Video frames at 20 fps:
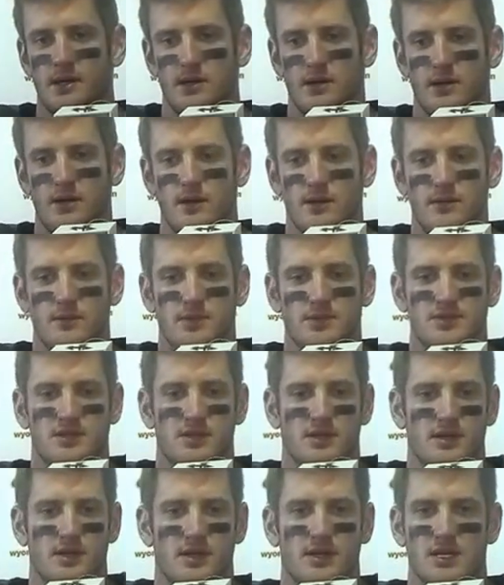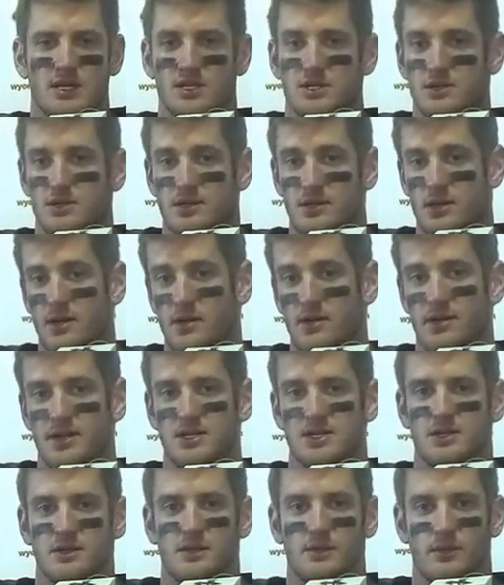It's an issue that we're
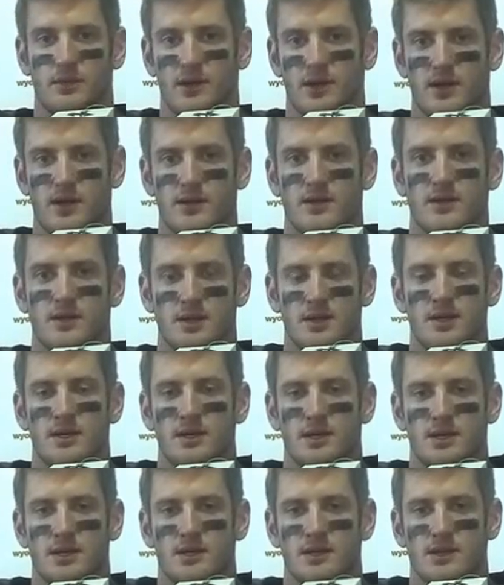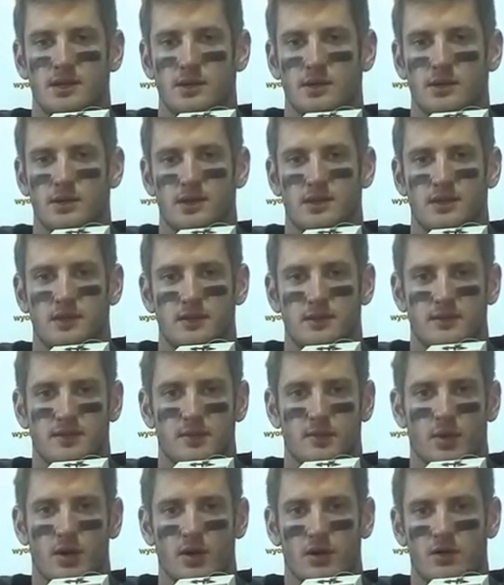going to deal with
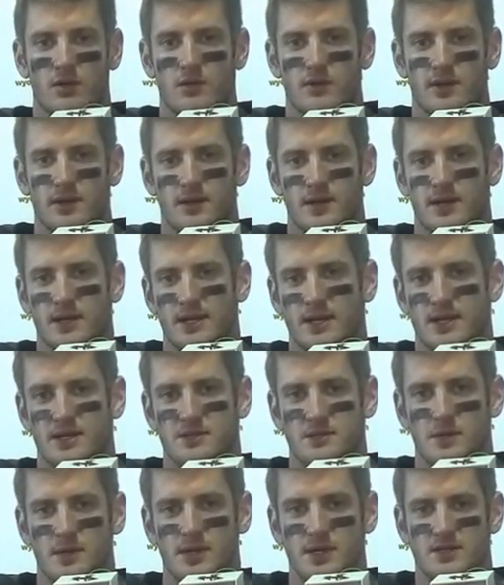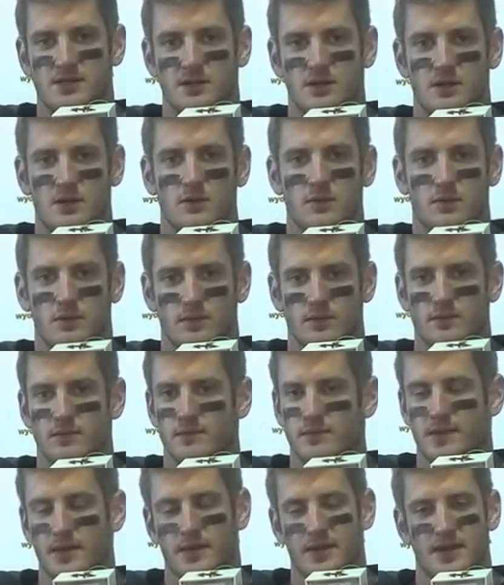tomorrow and next week. So
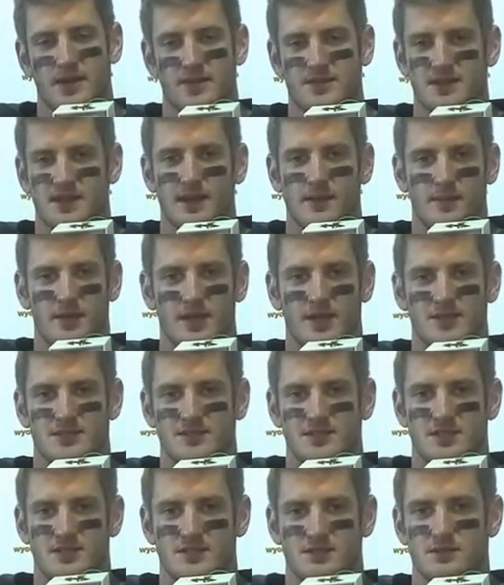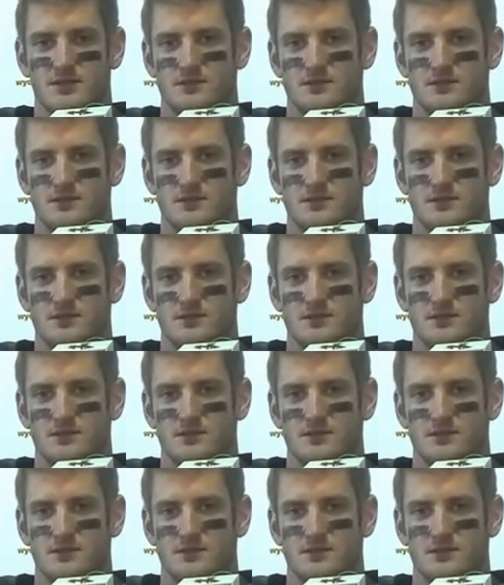it doesn't happen at 6-2.